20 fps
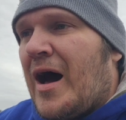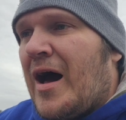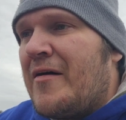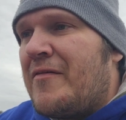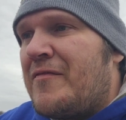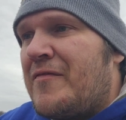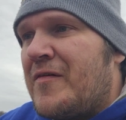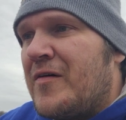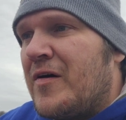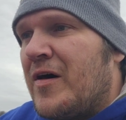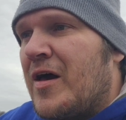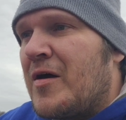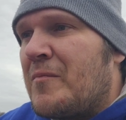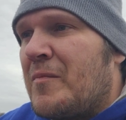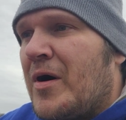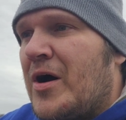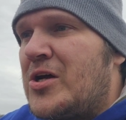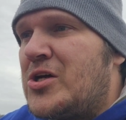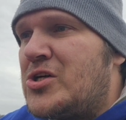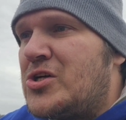I feel
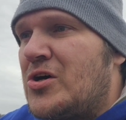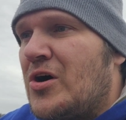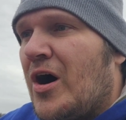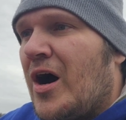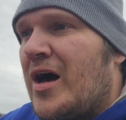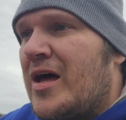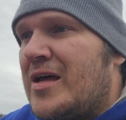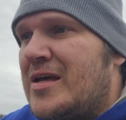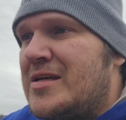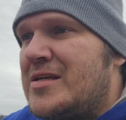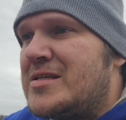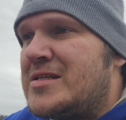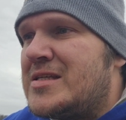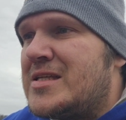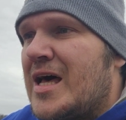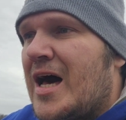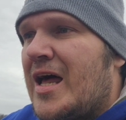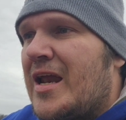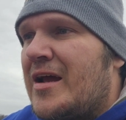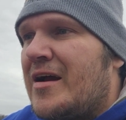like my shot is
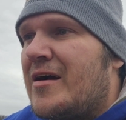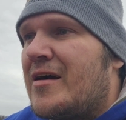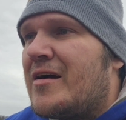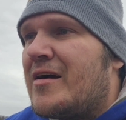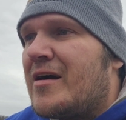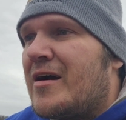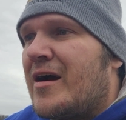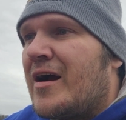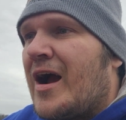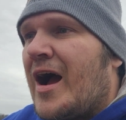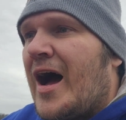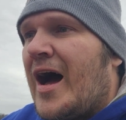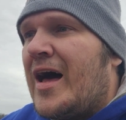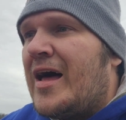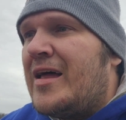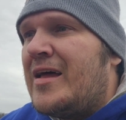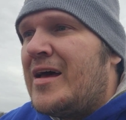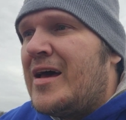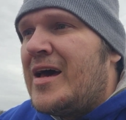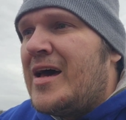steadier, or
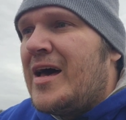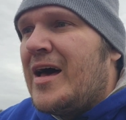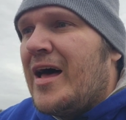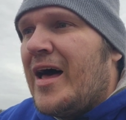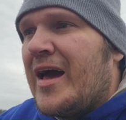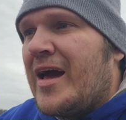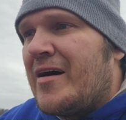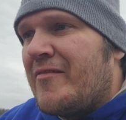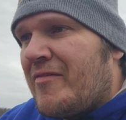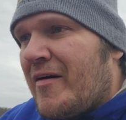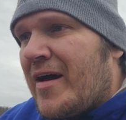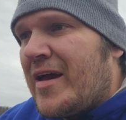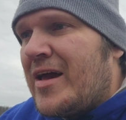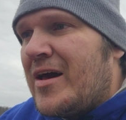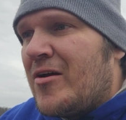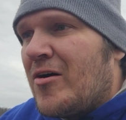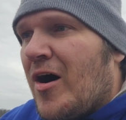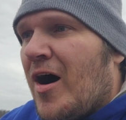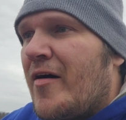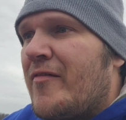I, like if I
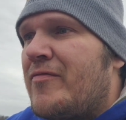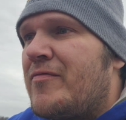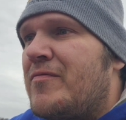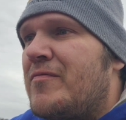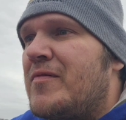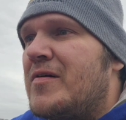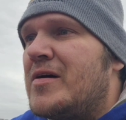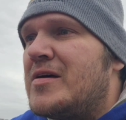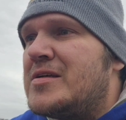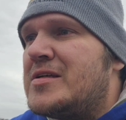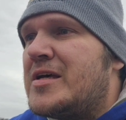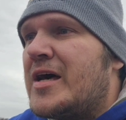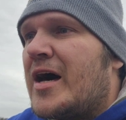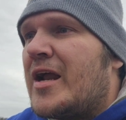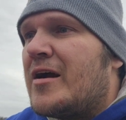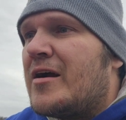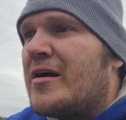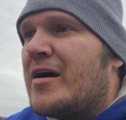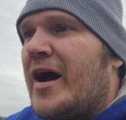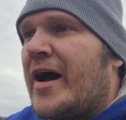get off
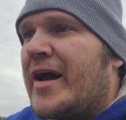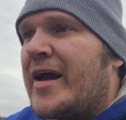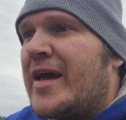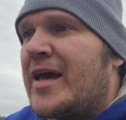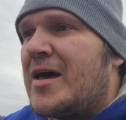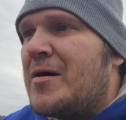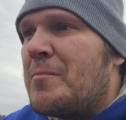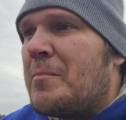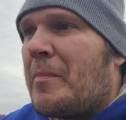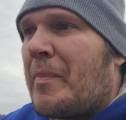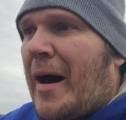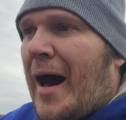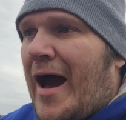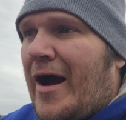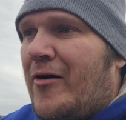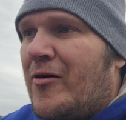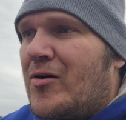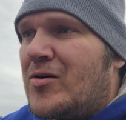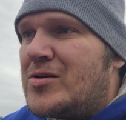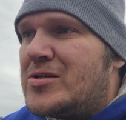center, I can get
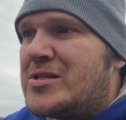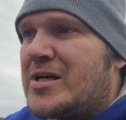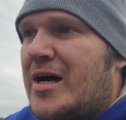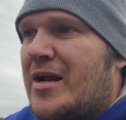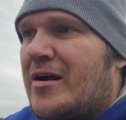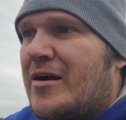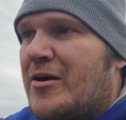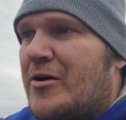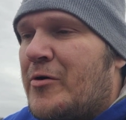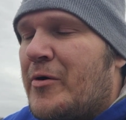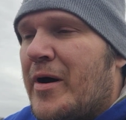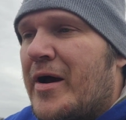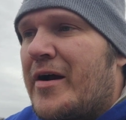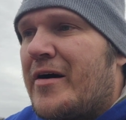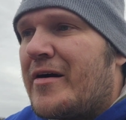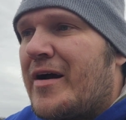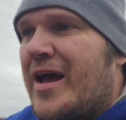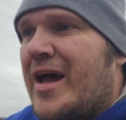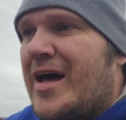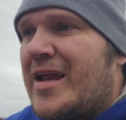back on center
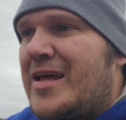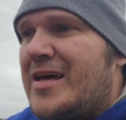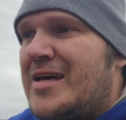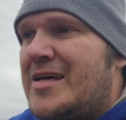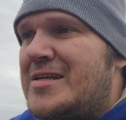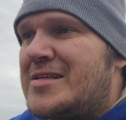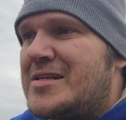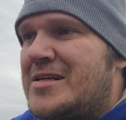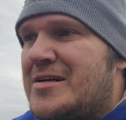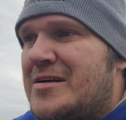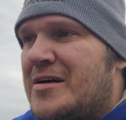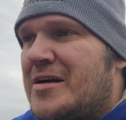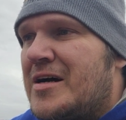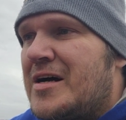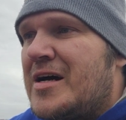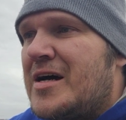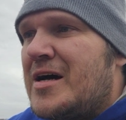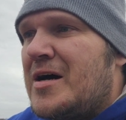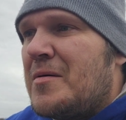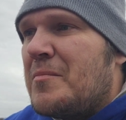quicker and easier,
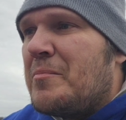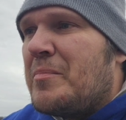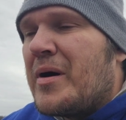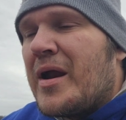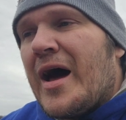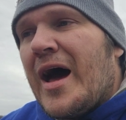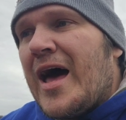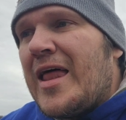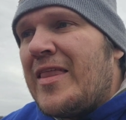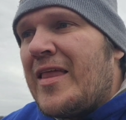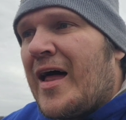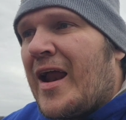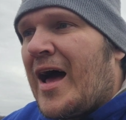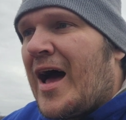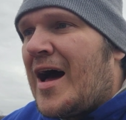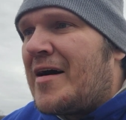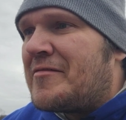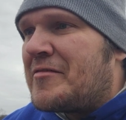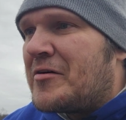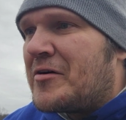but I then
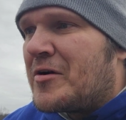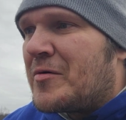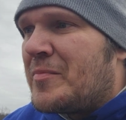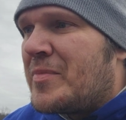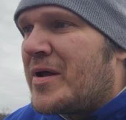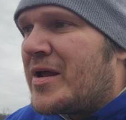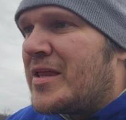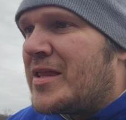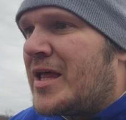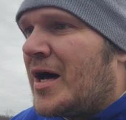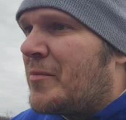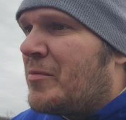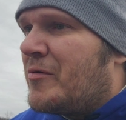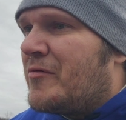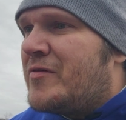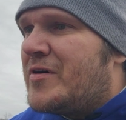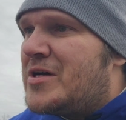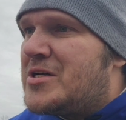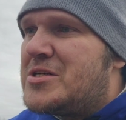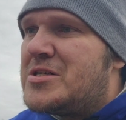I have a little bit of
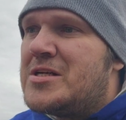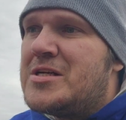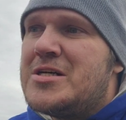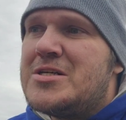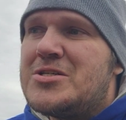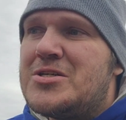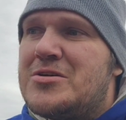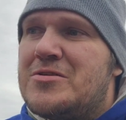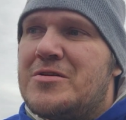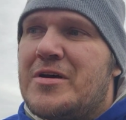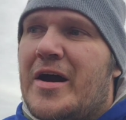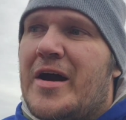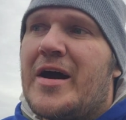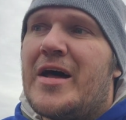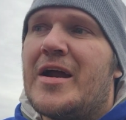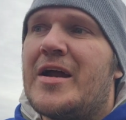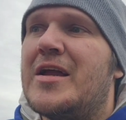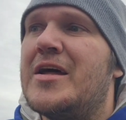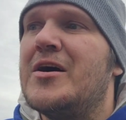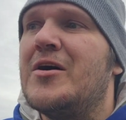double vision issues I
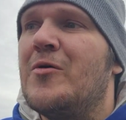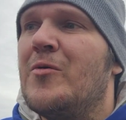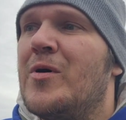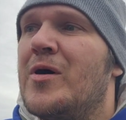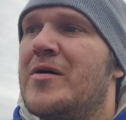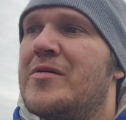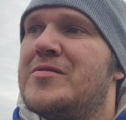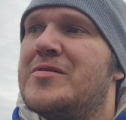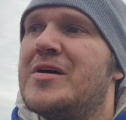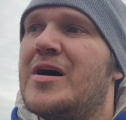got to deal with.